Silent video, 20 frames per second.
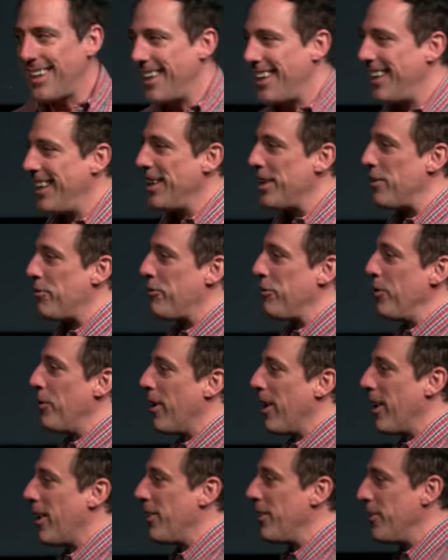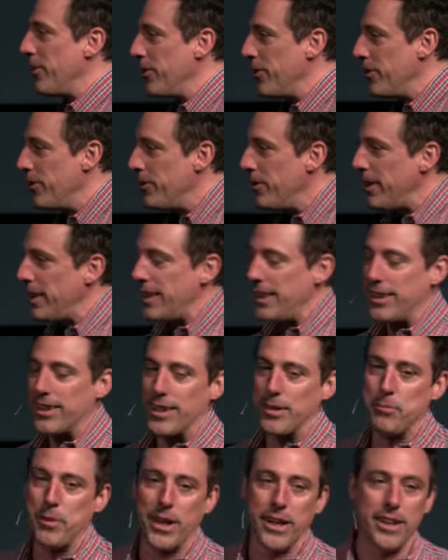If you are new here
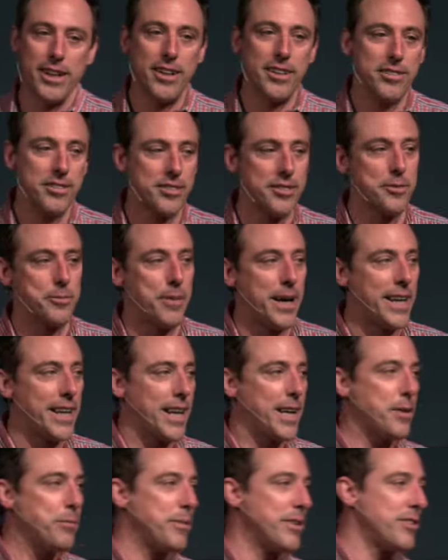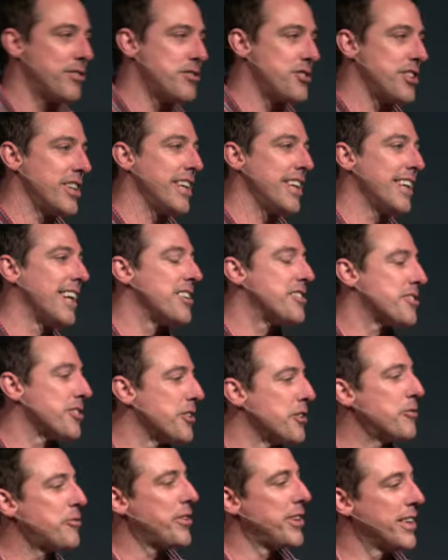among us, my name is Gene. I
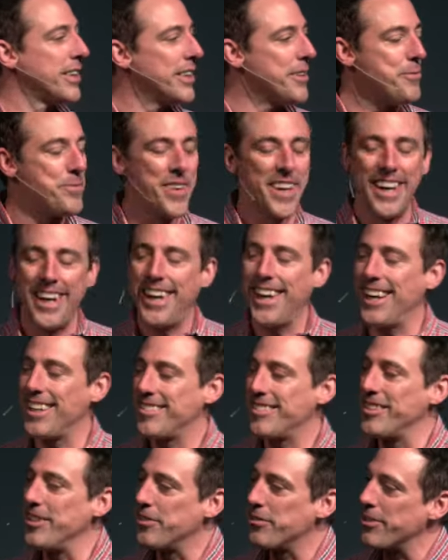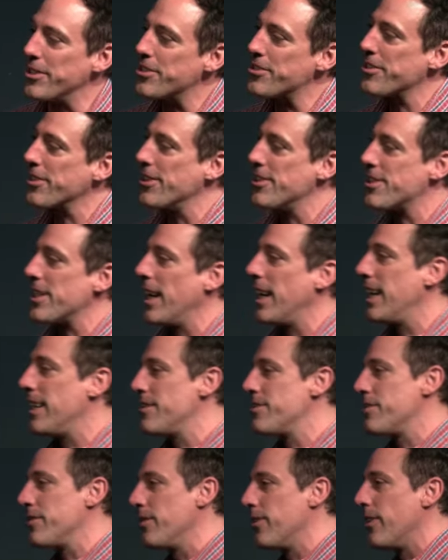serve here at C3 Church
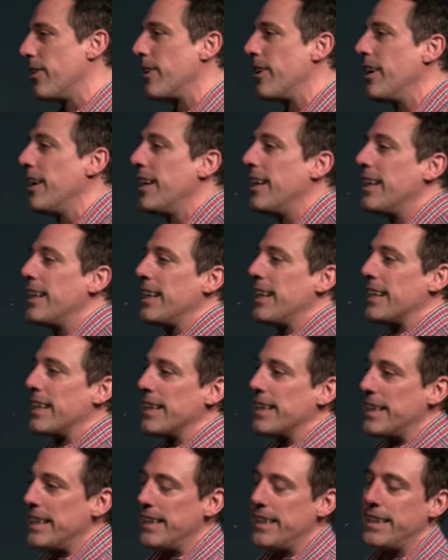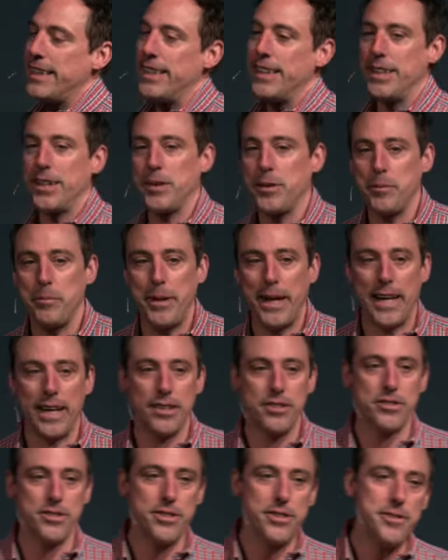as your lead
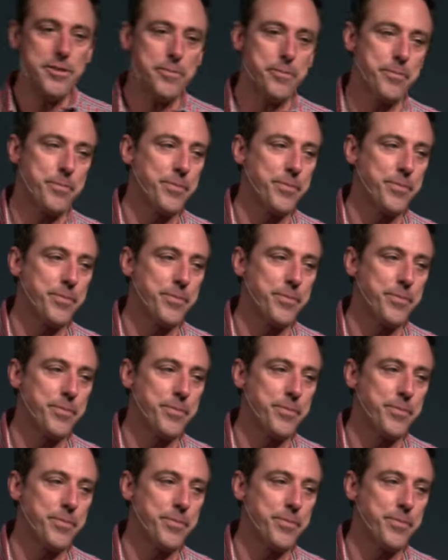pastor.